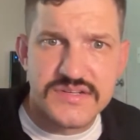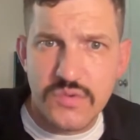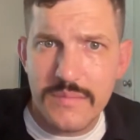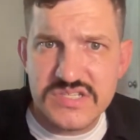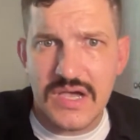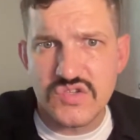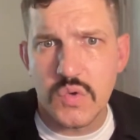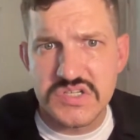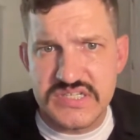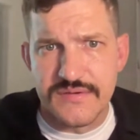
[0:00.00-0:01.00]
the Women's College
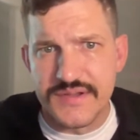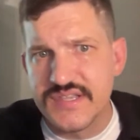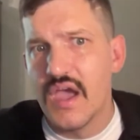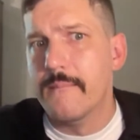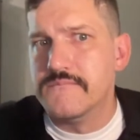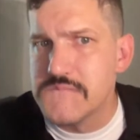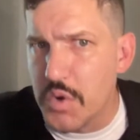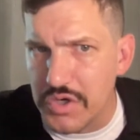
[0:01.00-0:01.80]
World Series, more